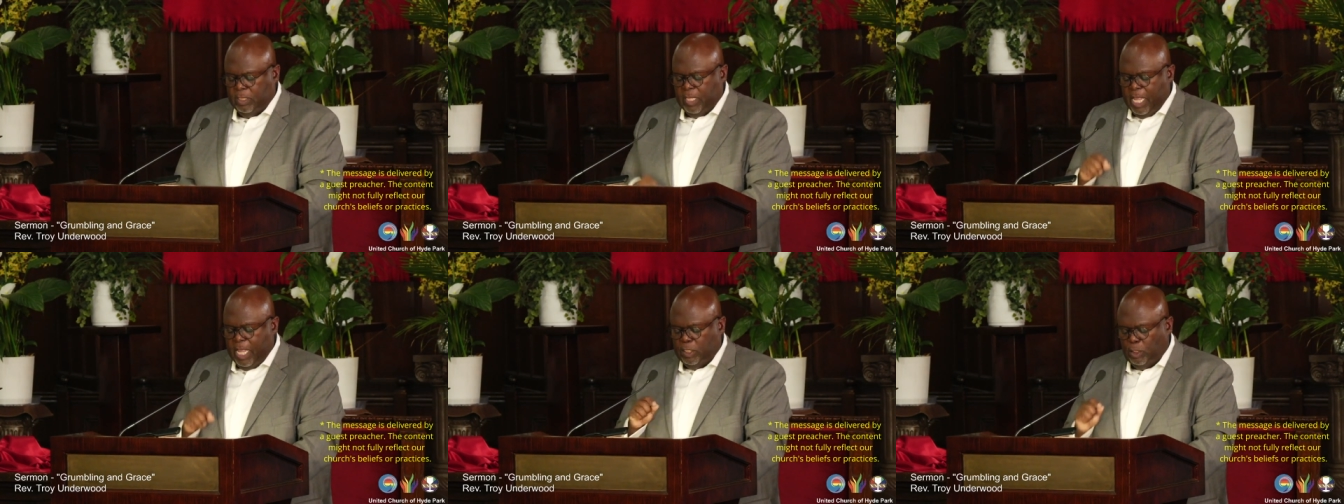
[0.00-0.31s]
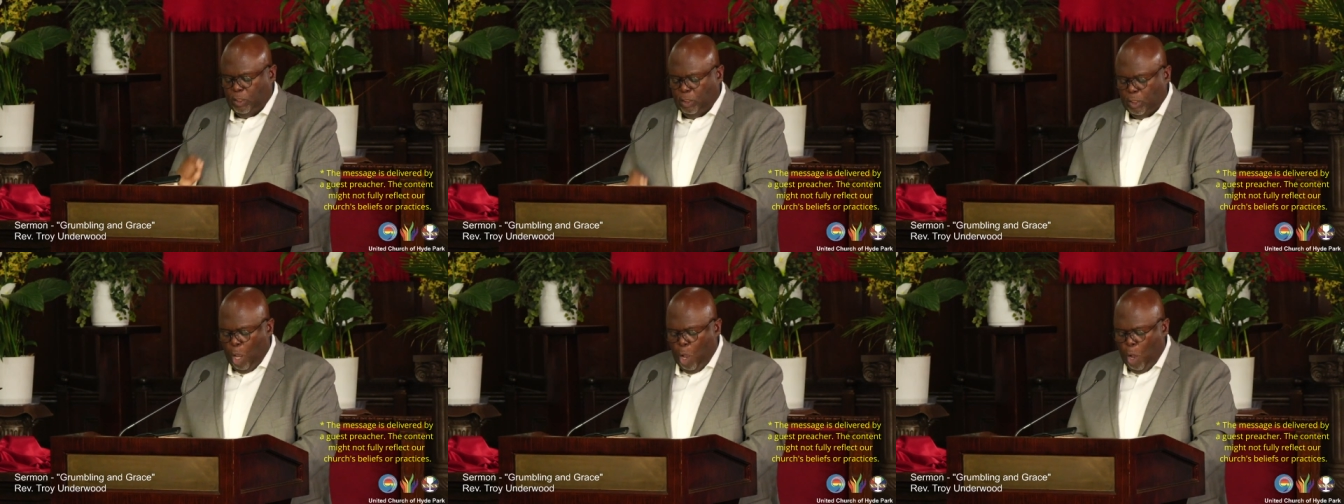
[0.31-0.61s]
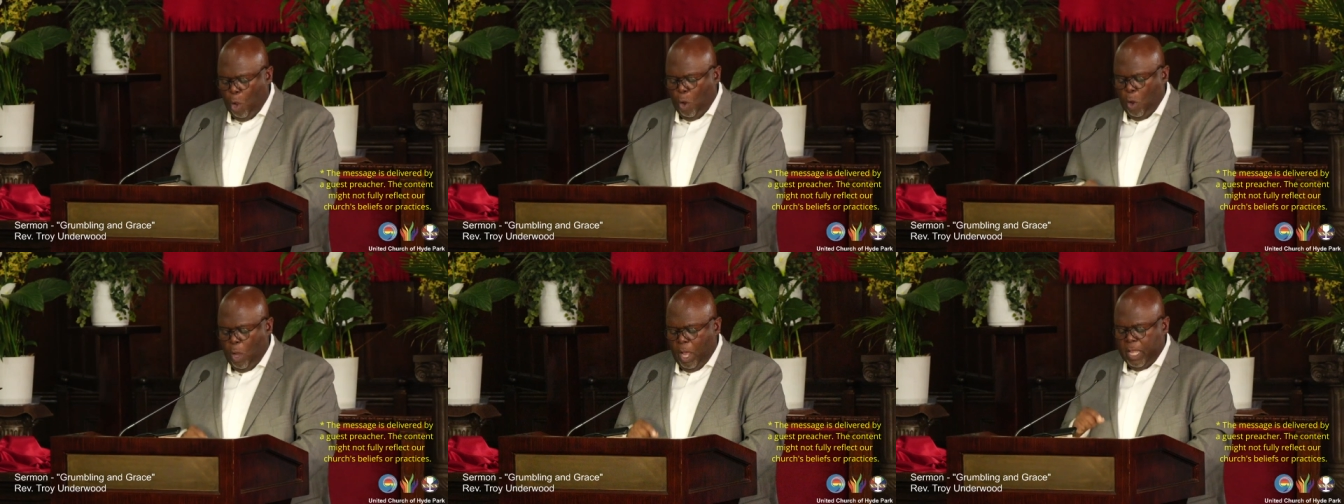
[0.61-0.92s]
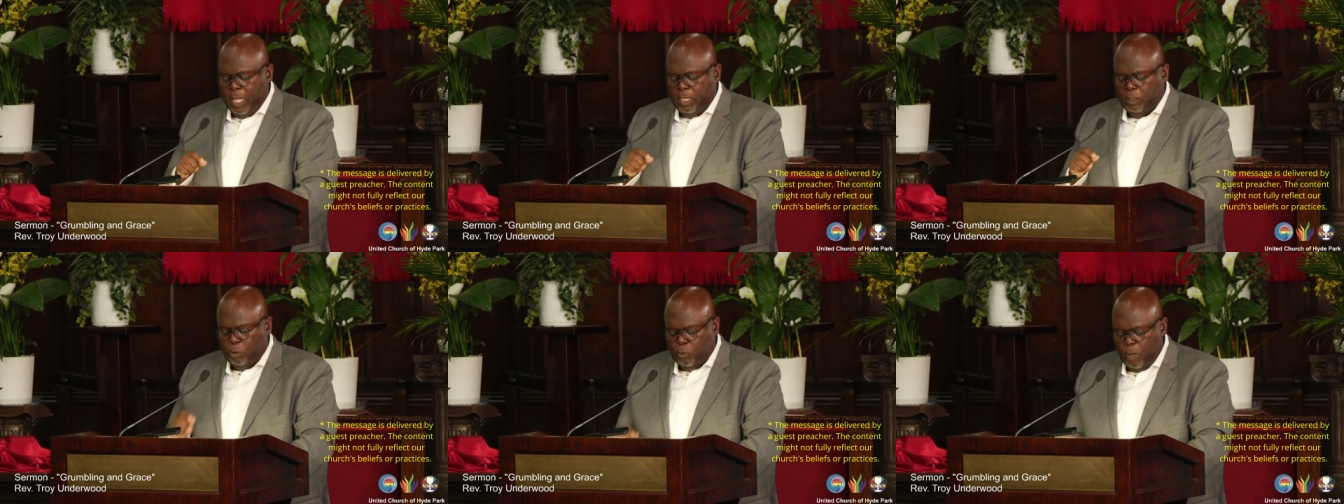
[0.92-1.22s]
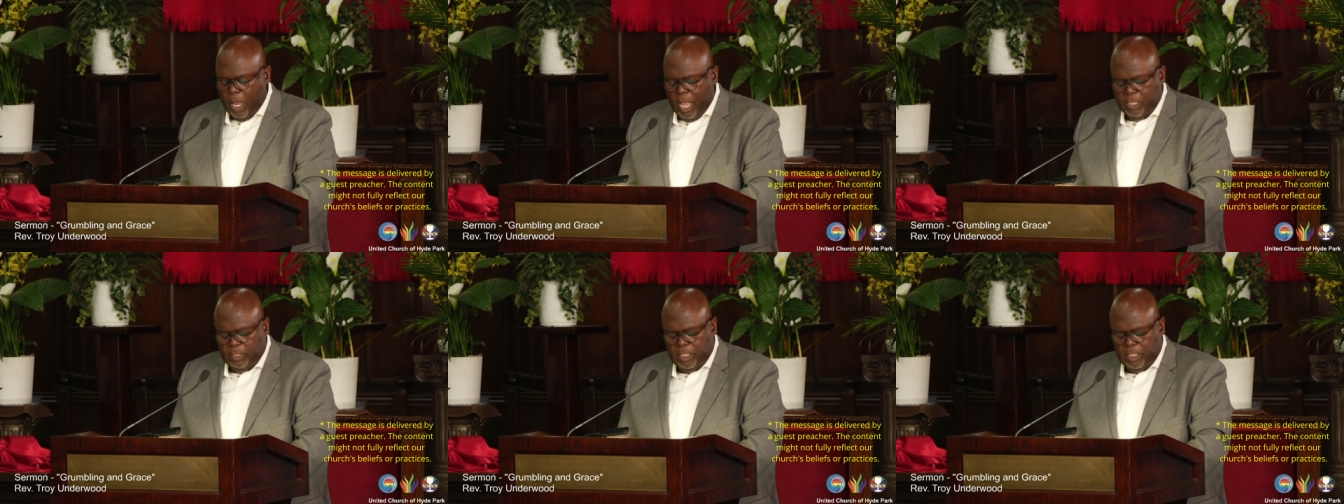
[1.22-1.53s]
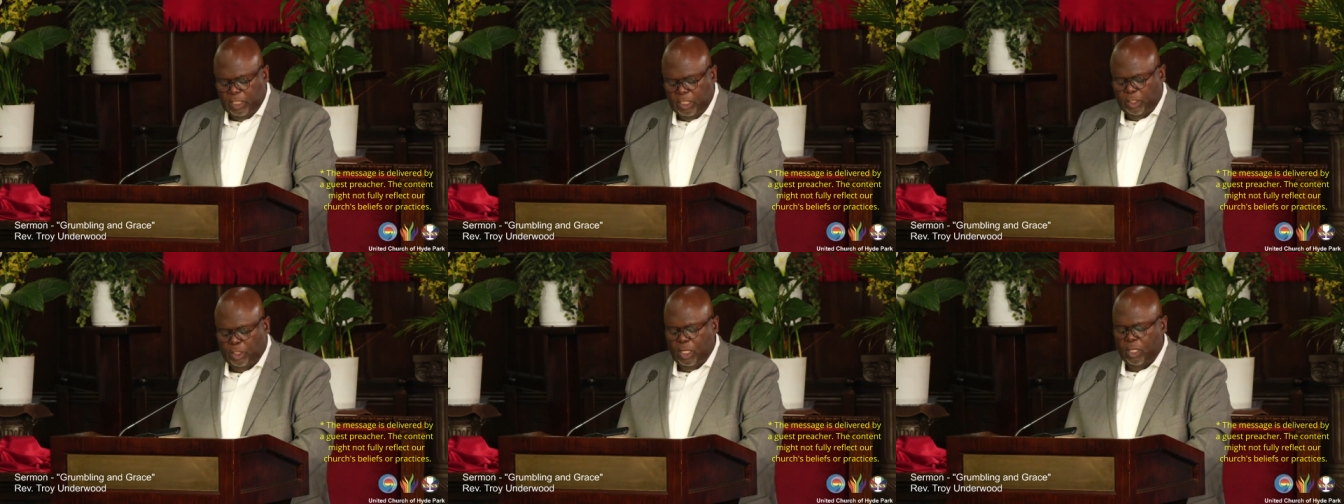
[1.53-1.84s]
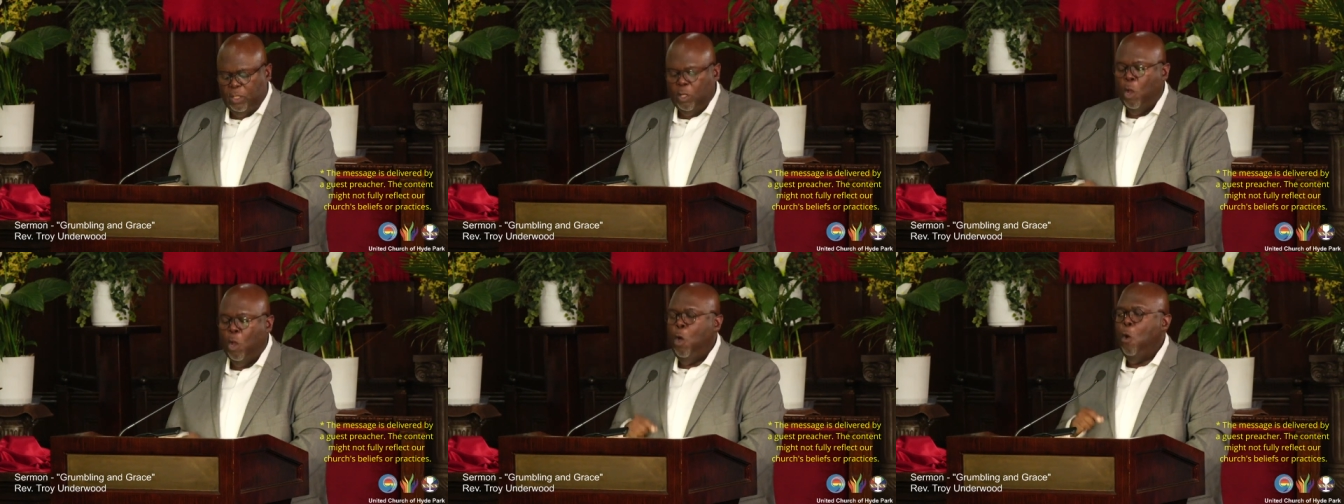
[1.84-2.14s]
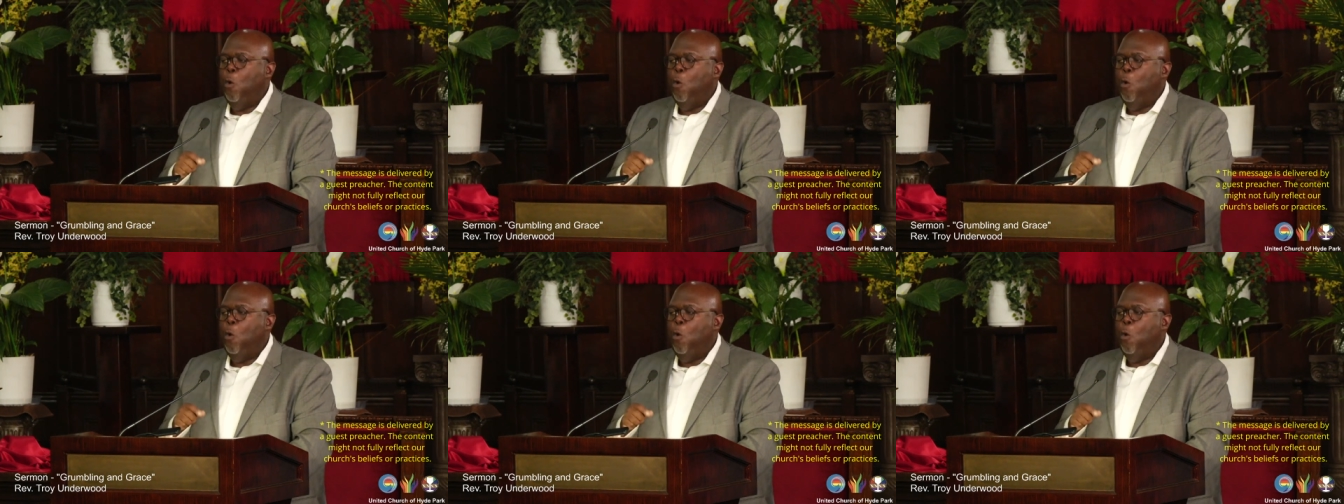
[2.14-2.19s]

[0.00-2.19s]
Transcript: they saw a transition